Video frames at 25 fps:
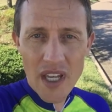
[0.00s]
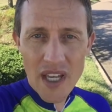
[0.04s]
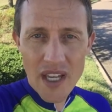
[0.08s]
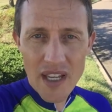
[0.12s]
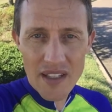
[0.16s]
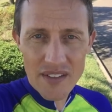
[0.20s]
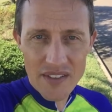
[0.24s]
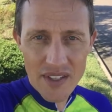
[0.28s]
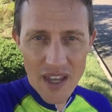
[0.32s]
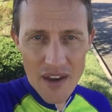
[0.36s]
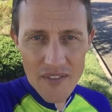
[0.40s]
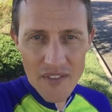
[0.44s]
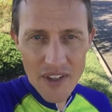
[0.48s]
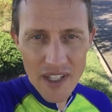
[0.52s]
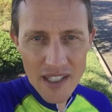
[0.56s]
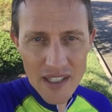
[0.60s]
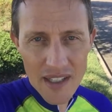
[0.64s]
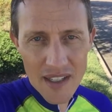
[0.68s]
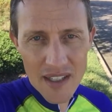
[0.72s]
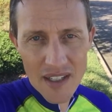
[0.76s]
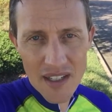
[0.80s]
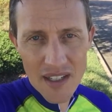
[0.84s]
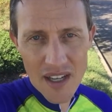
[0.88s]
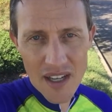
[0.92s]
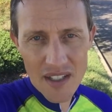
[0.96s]
is having
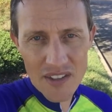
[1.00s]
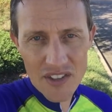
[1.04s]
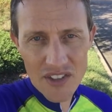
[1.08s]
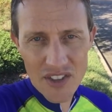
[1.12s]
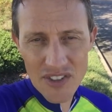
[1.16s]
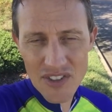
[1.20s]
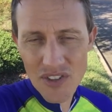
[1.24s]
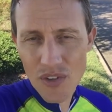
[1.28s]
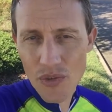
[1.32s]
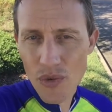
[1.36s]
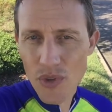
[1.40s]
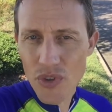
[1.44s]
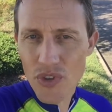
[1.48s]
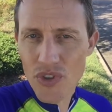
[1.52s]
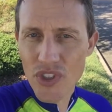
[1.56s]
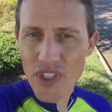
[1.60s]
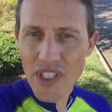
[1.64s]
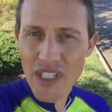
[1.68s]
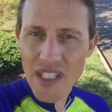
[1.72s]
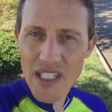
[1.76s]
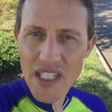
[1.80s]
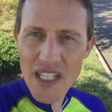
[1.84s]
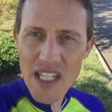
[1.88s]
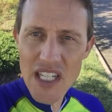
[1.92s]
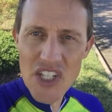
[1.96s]
just a
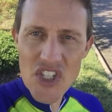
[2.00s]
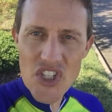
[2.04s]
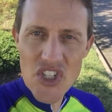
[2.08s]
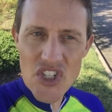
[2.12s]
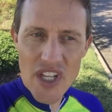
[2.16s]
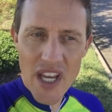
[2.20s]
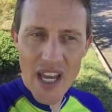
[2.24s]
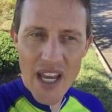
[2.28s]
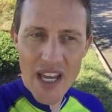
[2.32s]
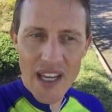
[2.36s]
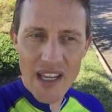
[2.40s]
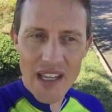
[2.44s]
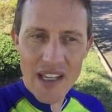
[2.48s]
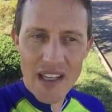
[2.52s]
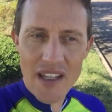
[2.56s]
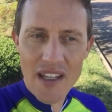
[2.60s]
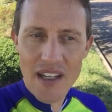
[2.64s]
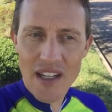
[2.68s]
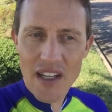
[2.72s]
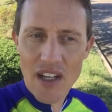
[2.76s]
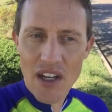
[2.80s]
routine each day.